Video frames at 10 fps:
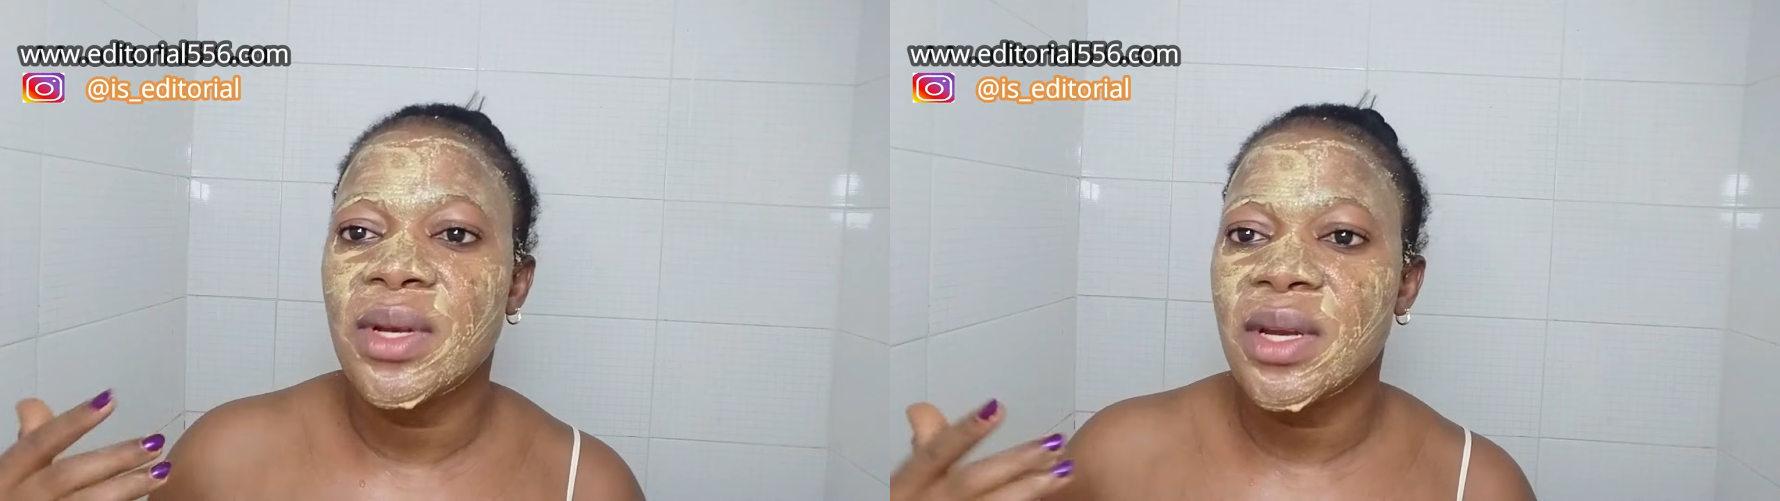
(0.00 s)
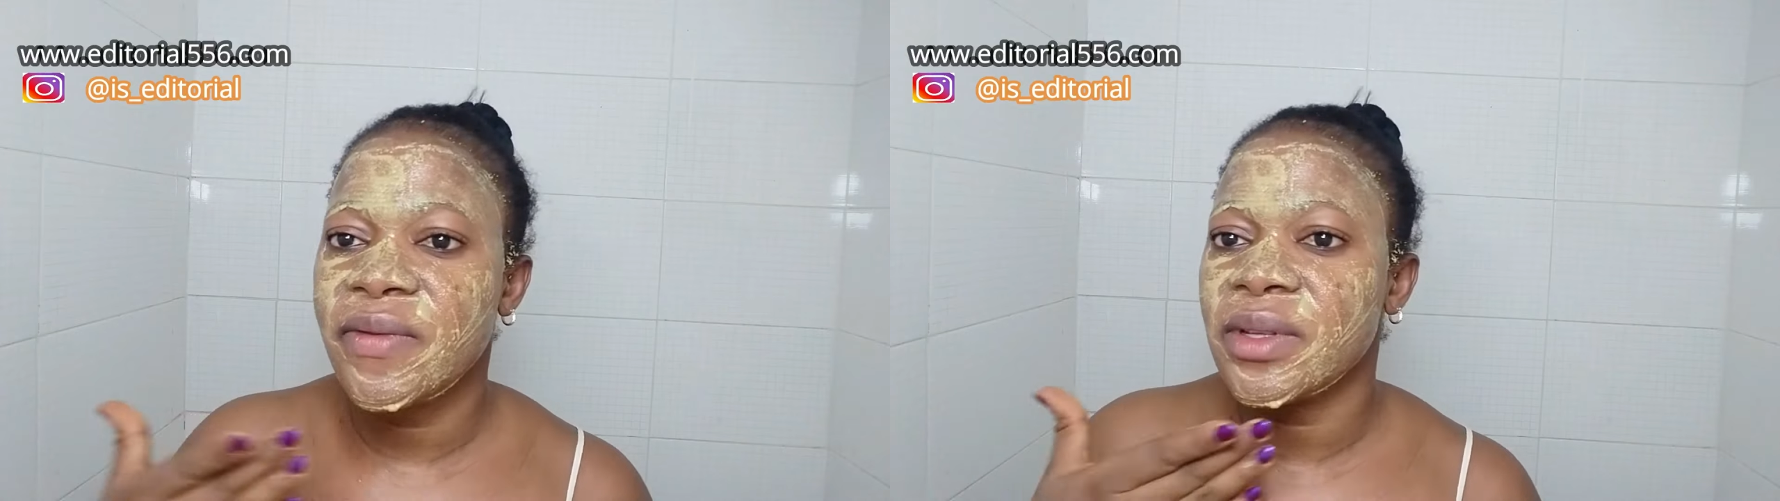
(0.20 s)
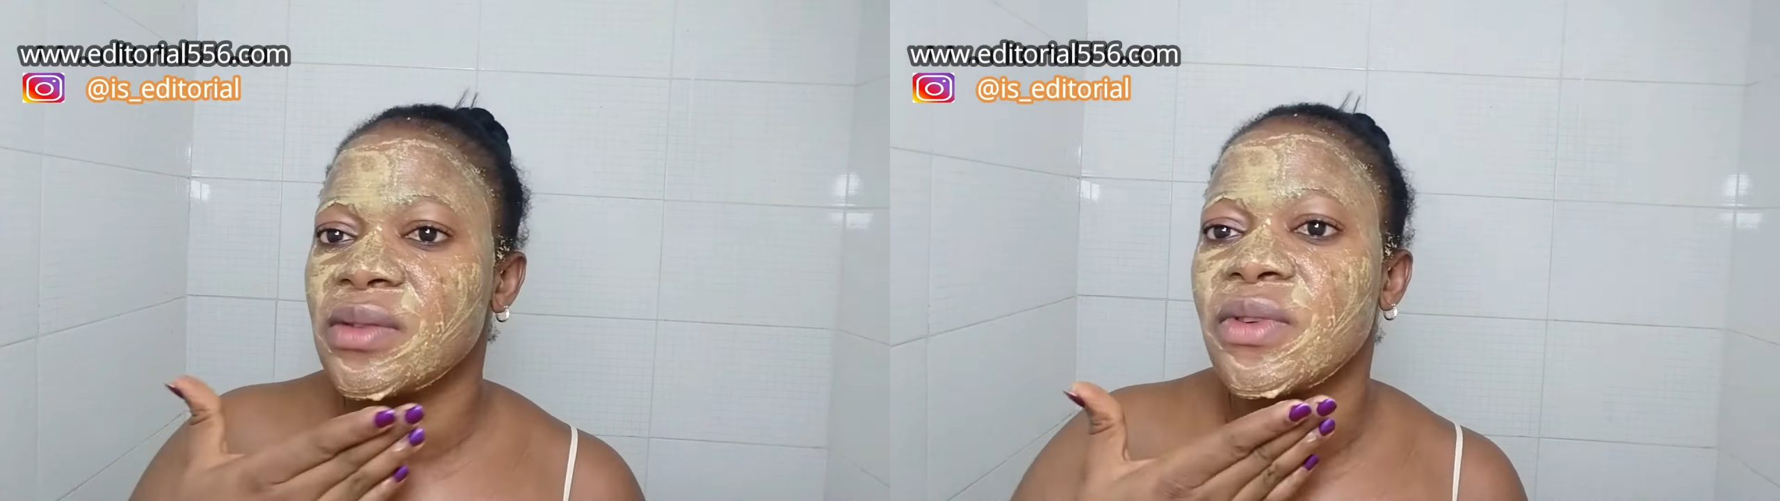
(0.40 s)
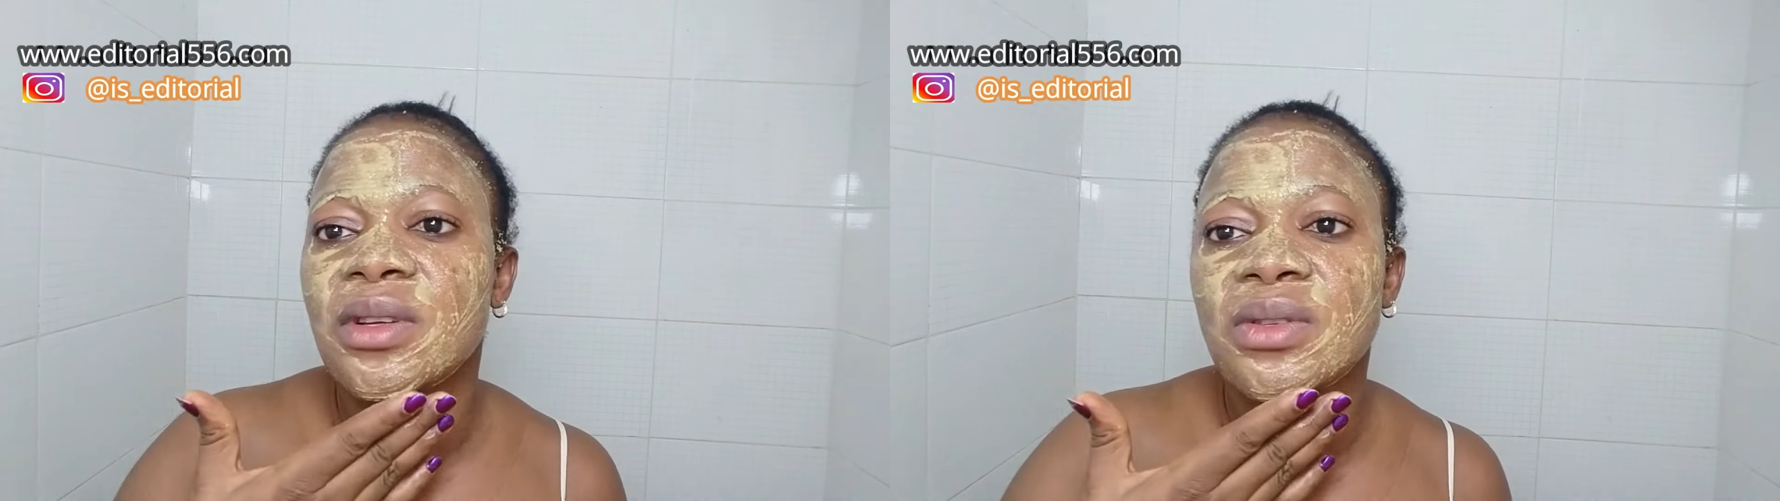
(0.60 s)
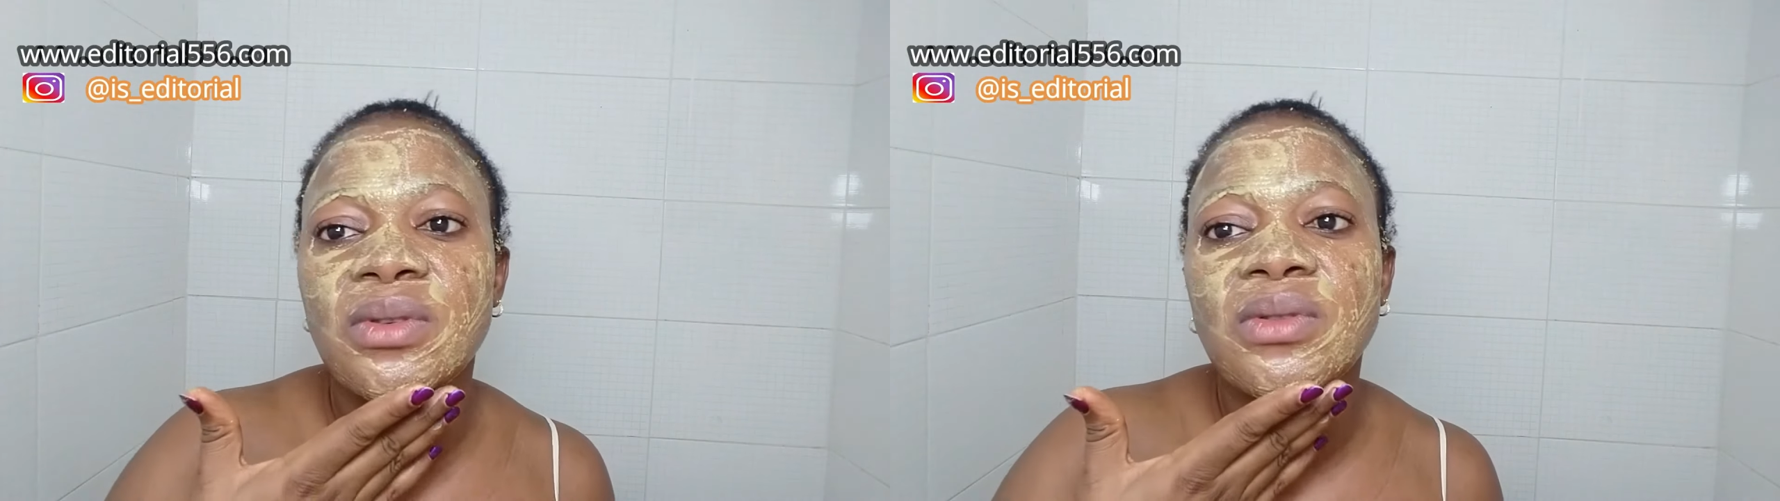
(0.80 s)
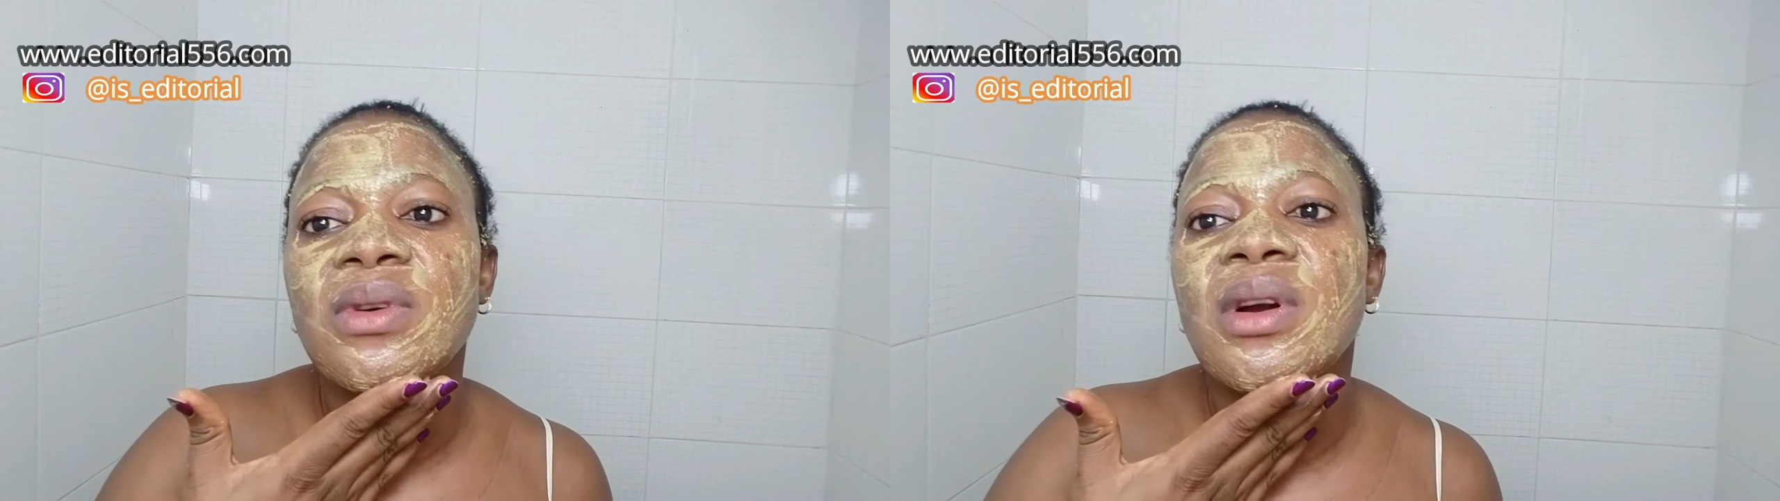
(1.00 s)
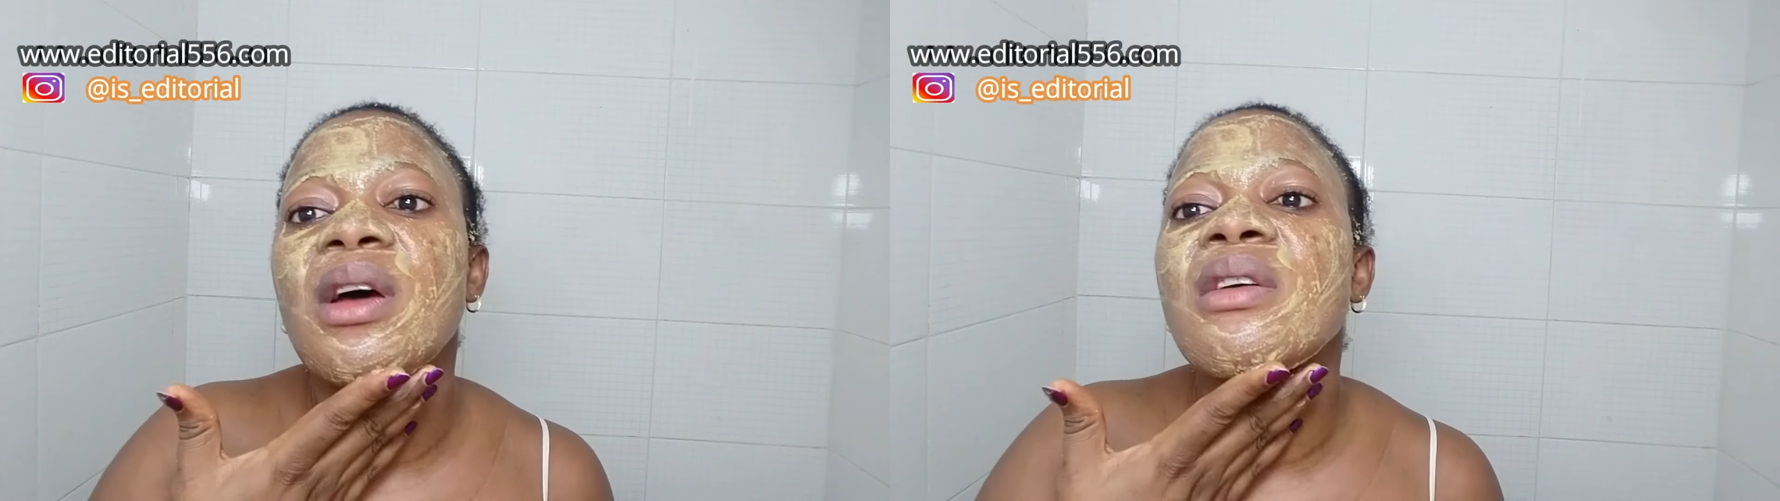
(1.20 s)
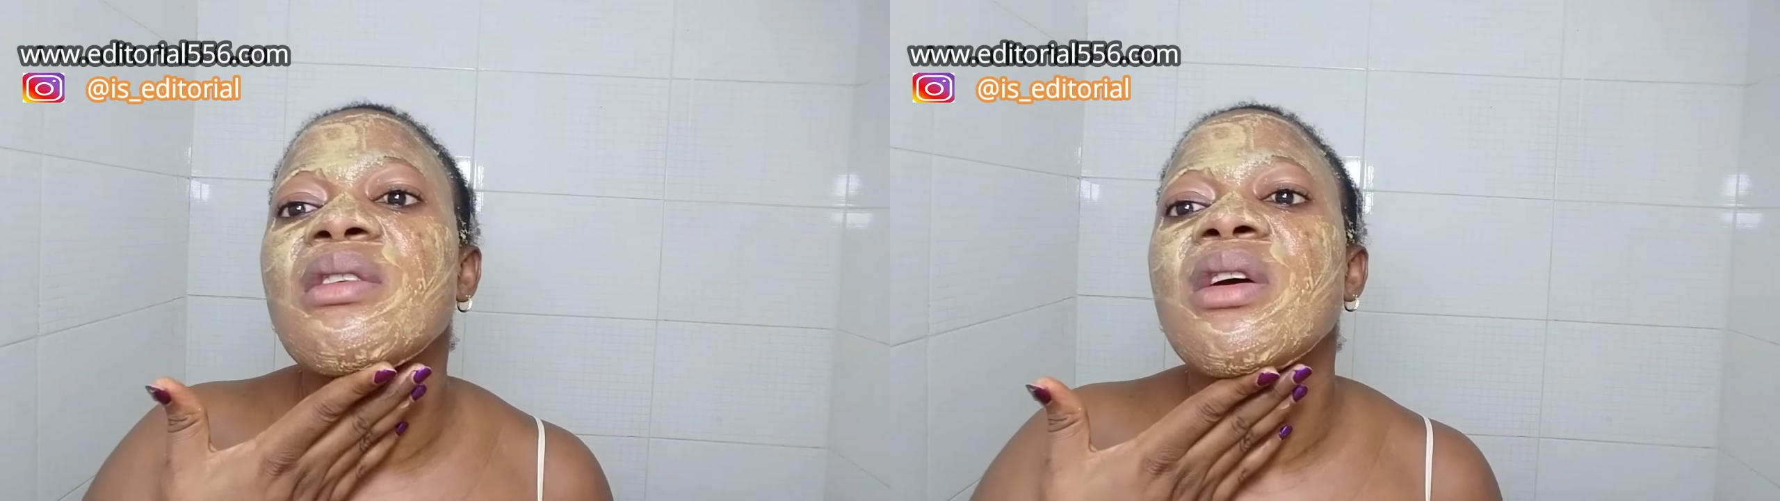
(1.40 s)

leave it for it to dry